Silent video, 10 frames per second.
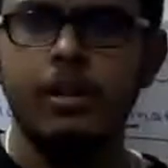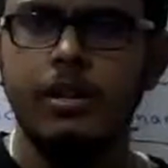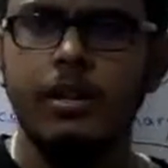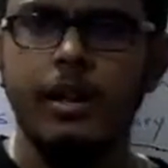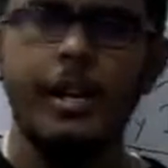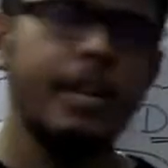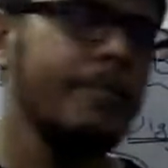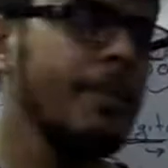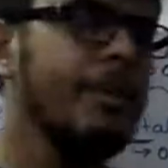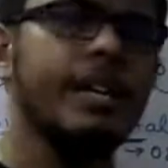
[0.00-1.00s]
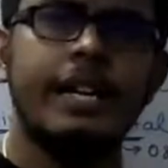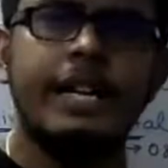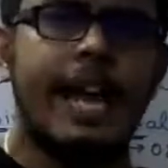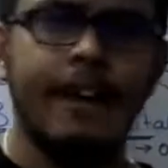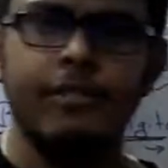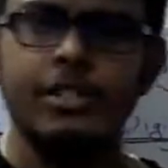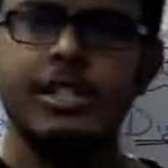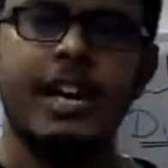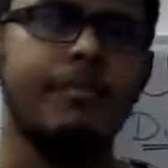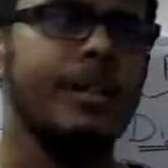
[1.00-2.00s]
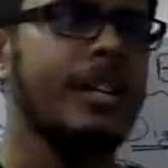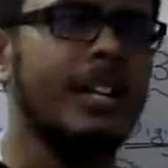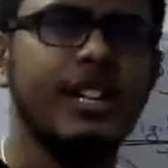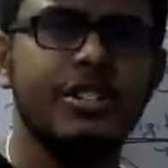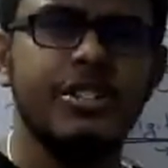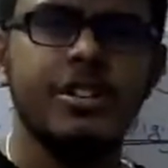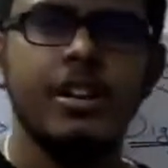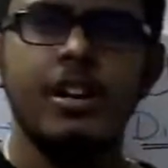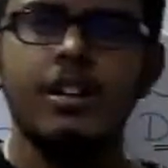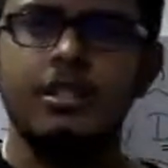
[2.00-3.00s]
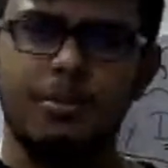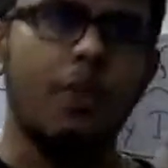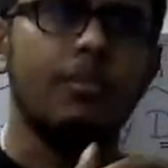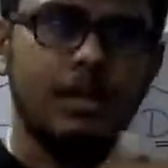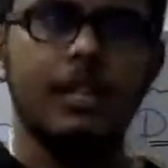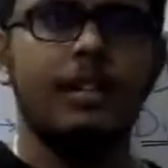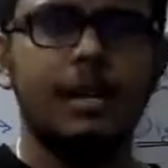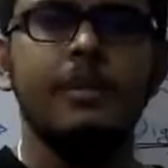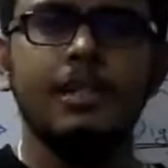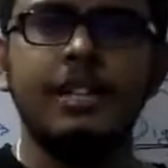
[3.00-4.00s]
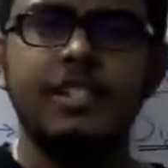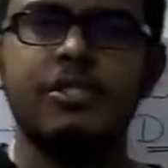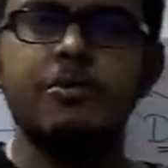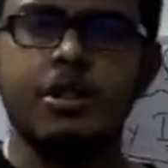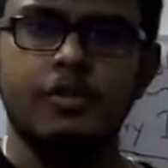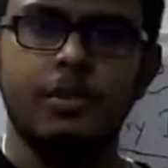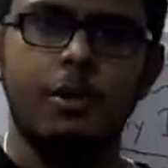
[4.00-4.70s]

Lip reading: It may be in any language. It can be in English. The problem, the description of the problem